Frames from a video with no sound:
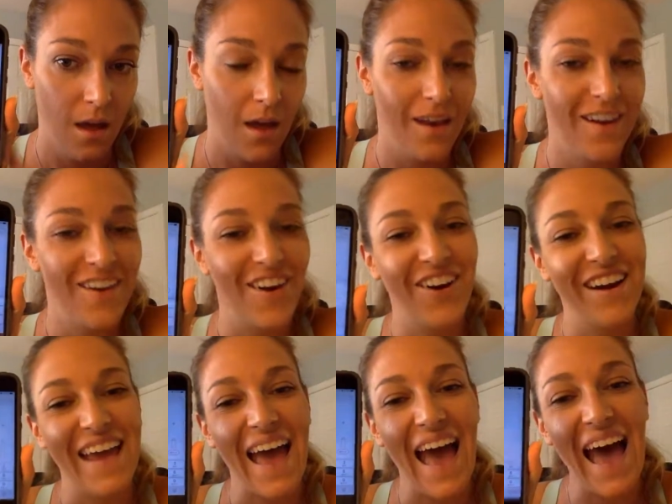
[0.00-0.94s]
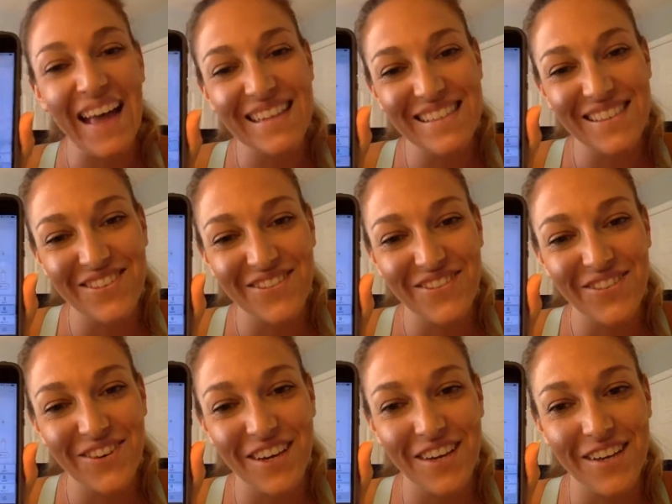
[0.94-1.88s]
And it already adds it
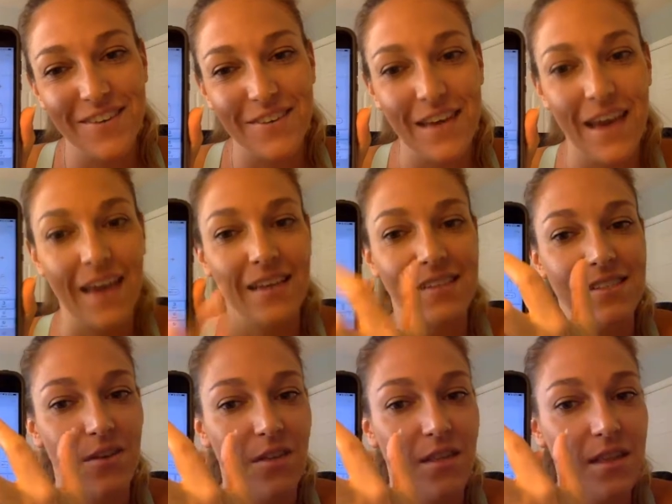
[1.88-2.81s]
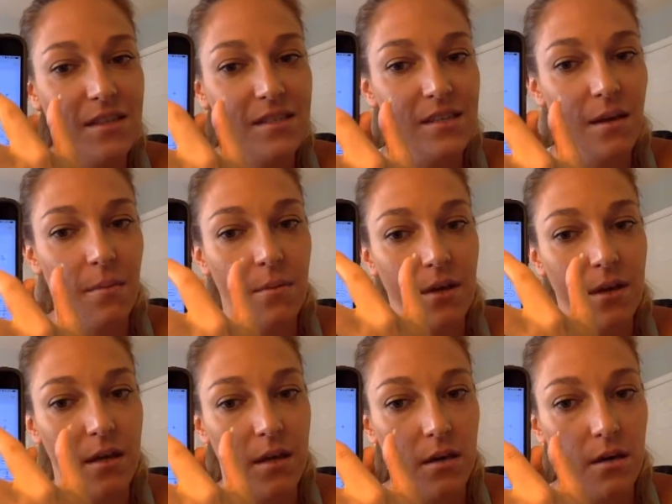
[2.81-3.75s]
for you. Yay. So this number
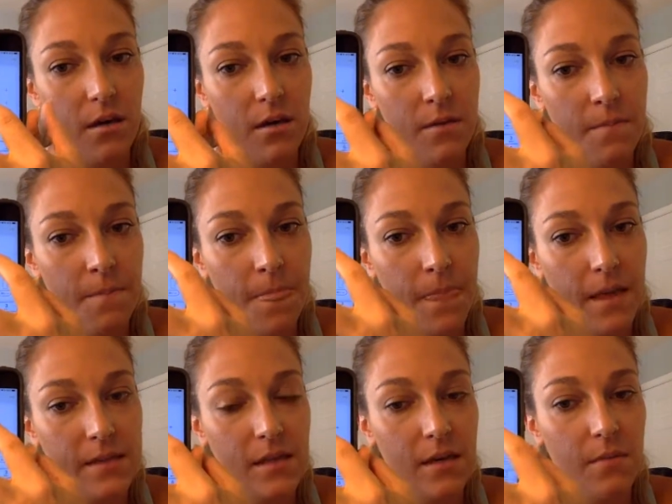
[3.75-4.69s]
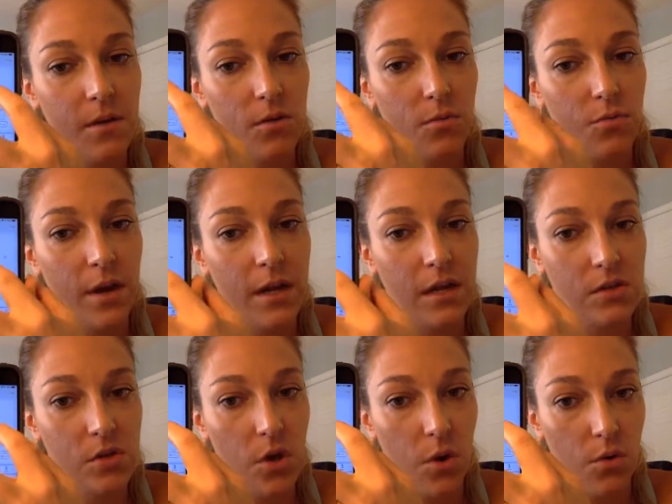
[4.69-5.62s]
here is going to be your running
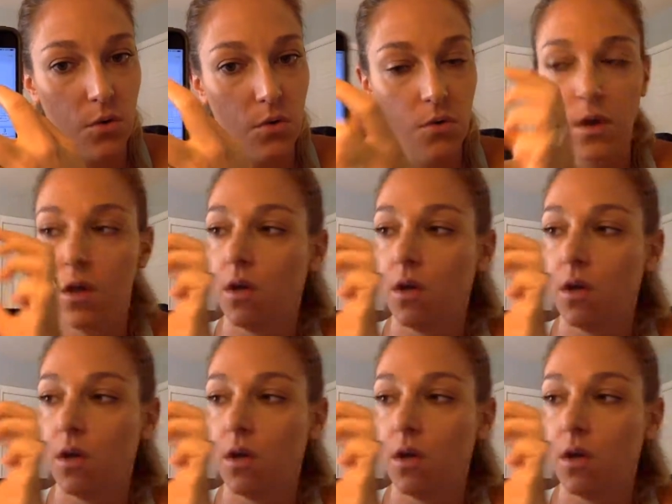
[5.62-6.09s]
total.